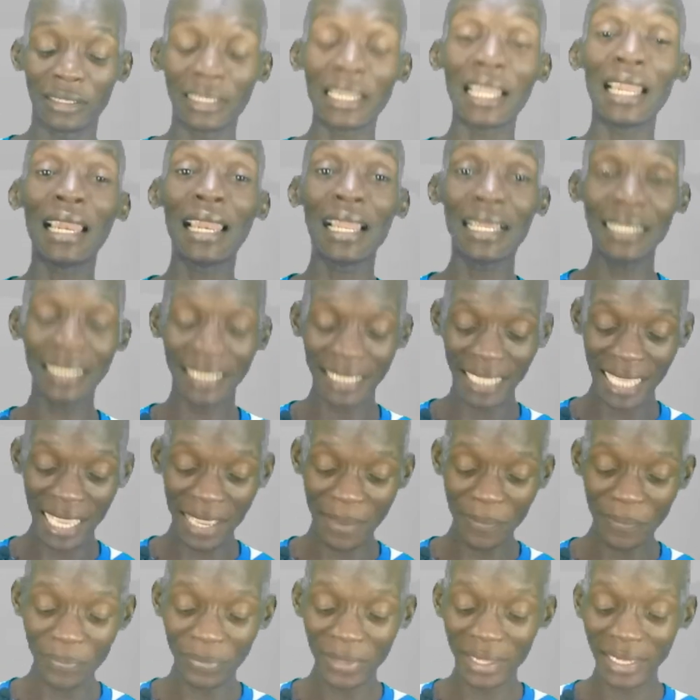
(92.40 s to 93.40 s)
The last
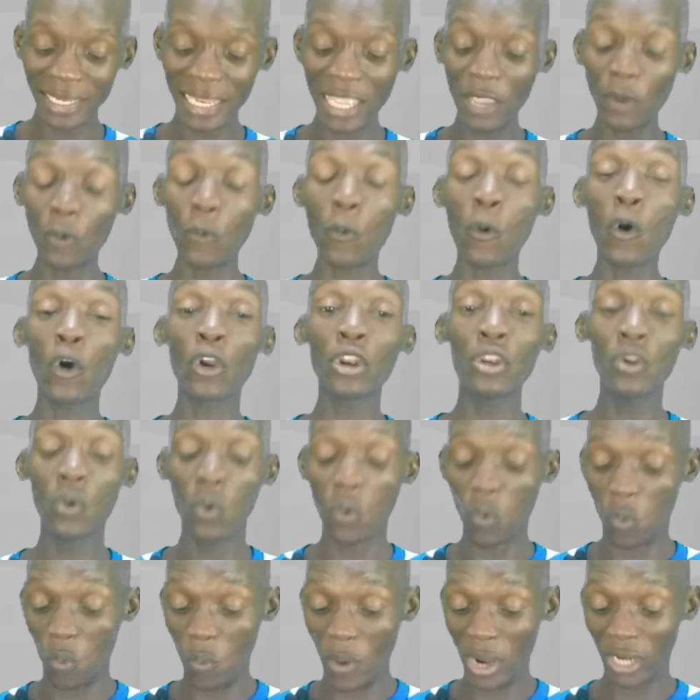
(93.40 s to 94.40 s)
game they
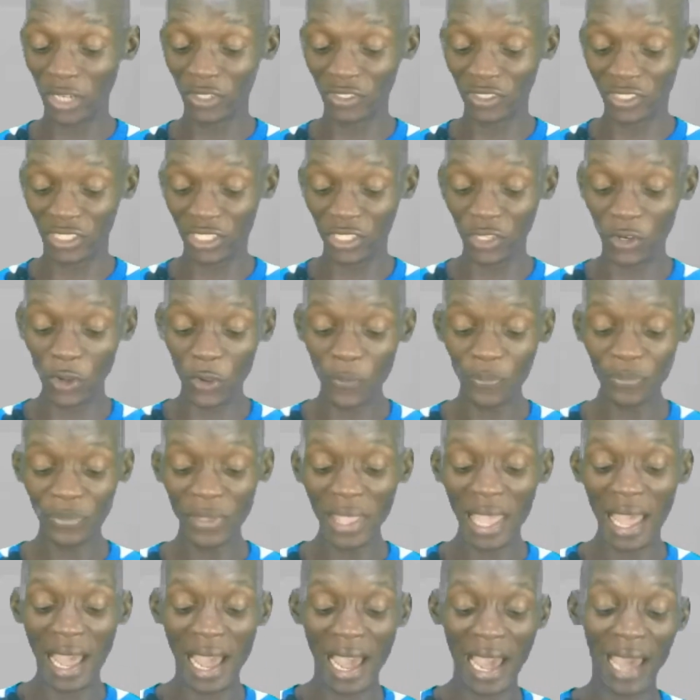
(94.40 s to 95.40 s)
won 1-0,
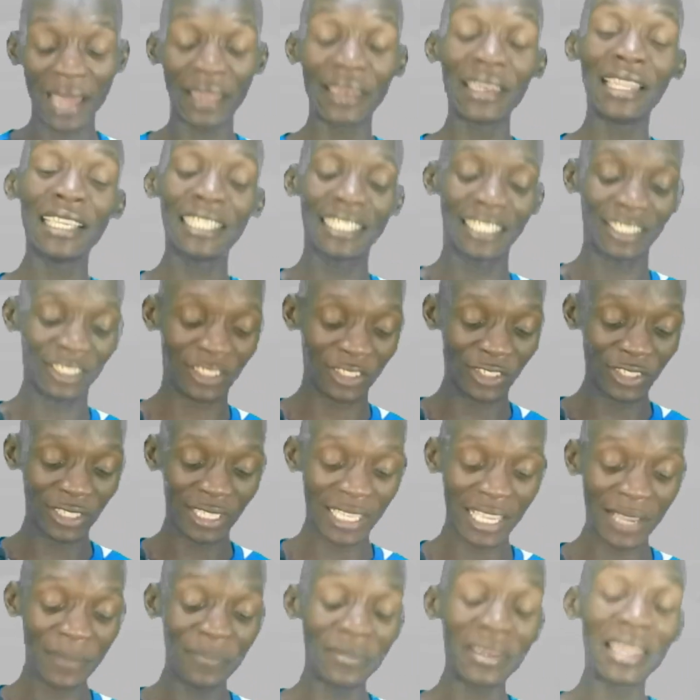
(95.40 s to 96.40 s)
and the
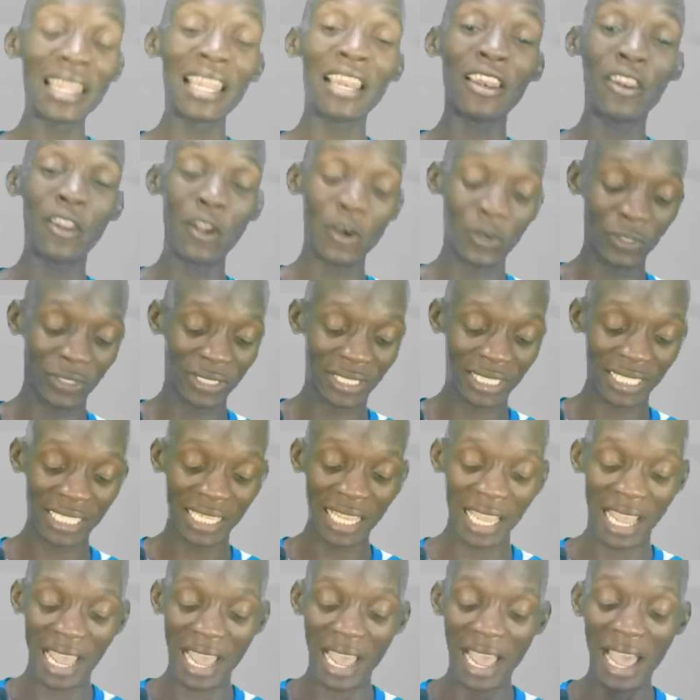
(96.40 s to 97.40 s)
second game they
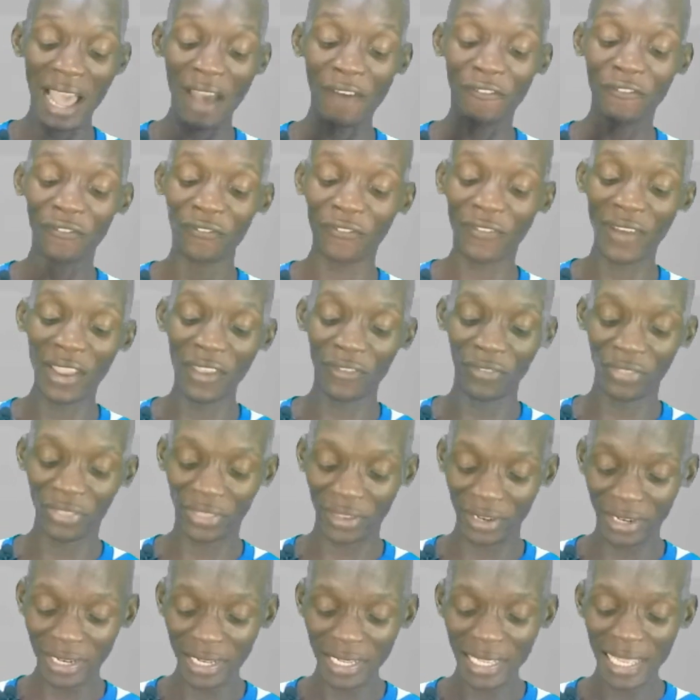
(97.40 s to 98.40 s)
lost
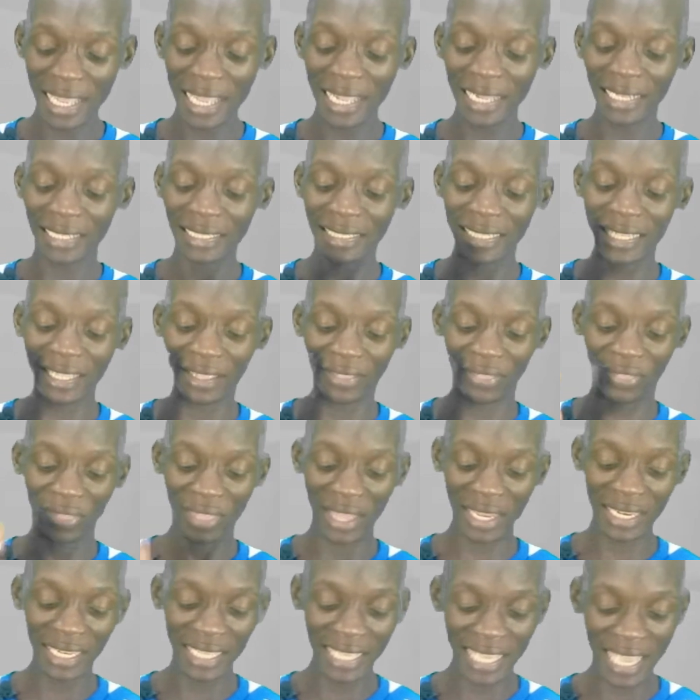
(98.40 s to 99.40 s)
5-3. The
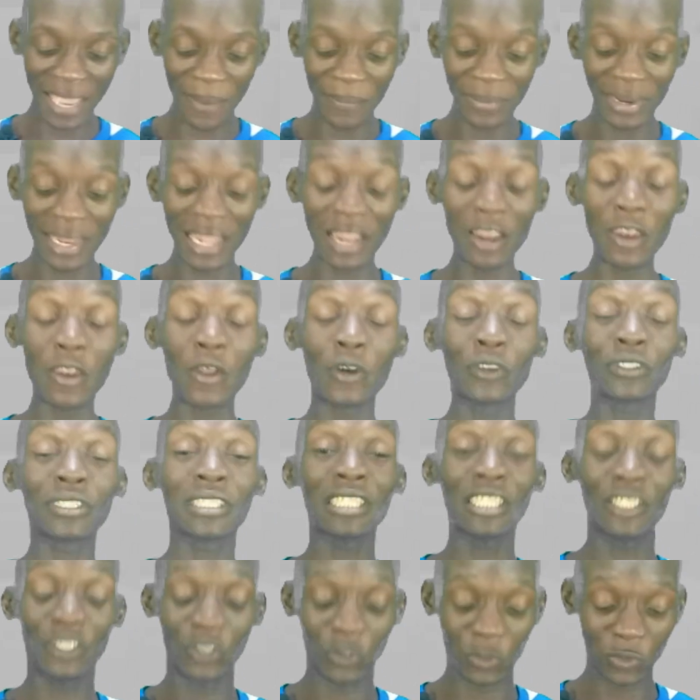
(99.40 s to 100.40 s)
third game they
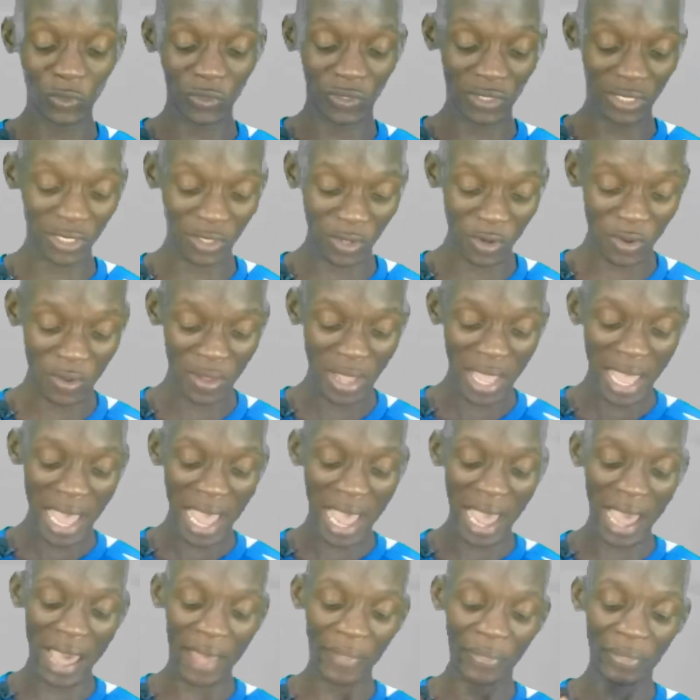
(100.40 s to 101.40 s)
lost 2-0,
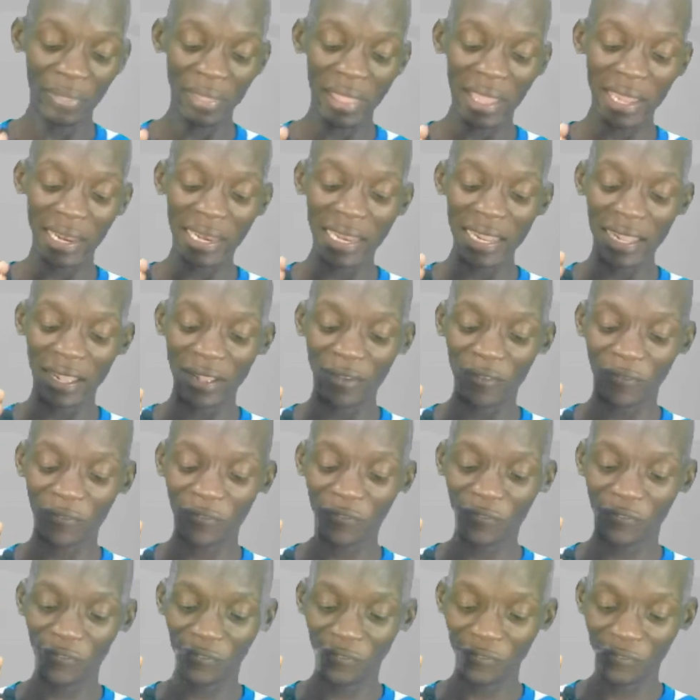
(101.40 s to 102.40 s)
and the
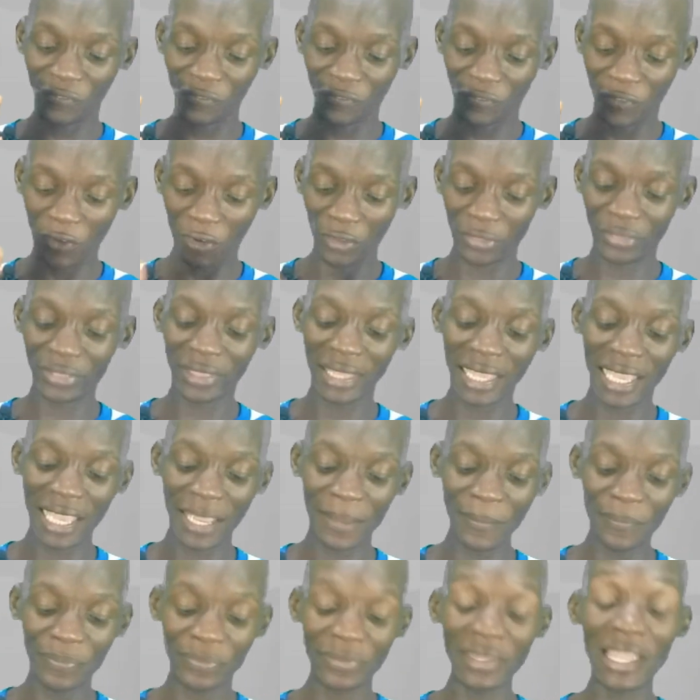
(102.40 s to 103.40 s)
fourth
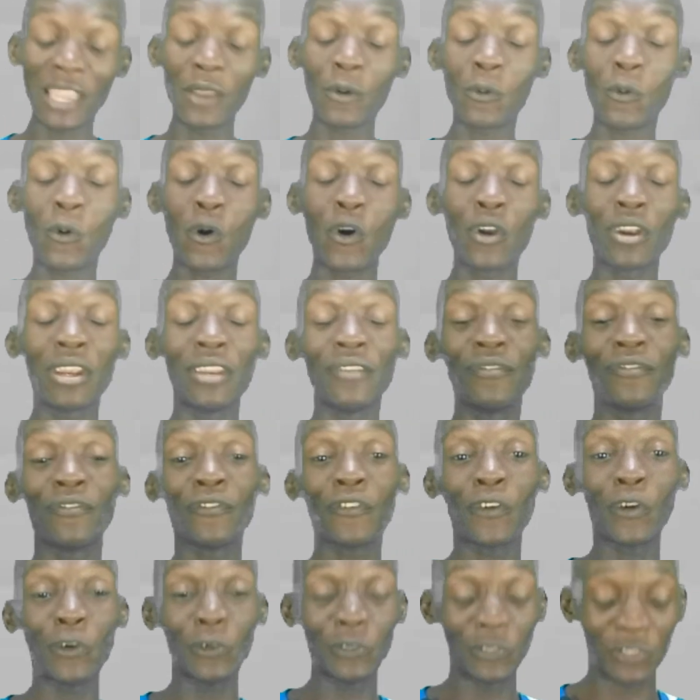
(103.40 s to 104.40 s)
game they won
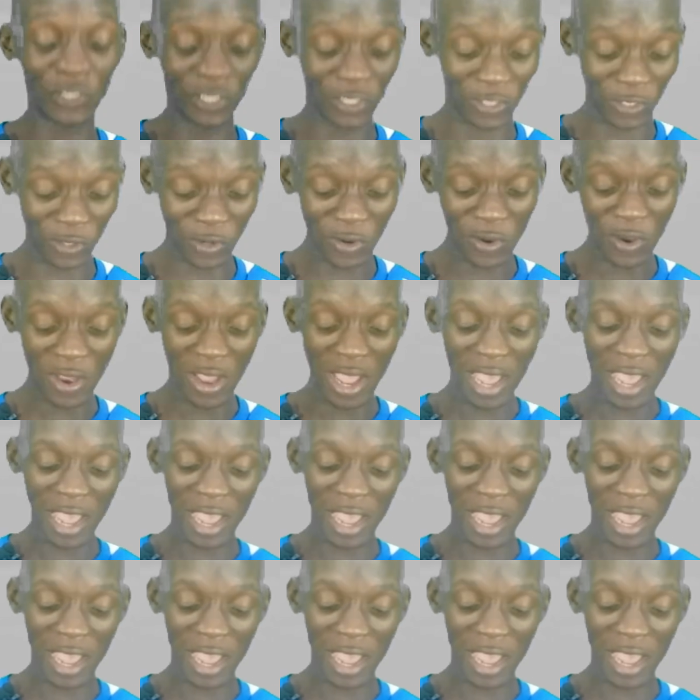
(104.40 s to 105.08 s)
4-0,